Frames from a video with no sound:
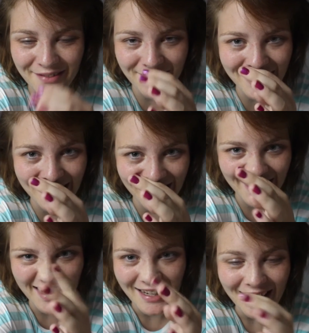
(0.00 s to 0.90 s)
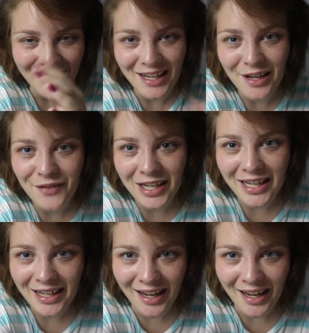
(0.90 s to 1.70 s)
of the evening.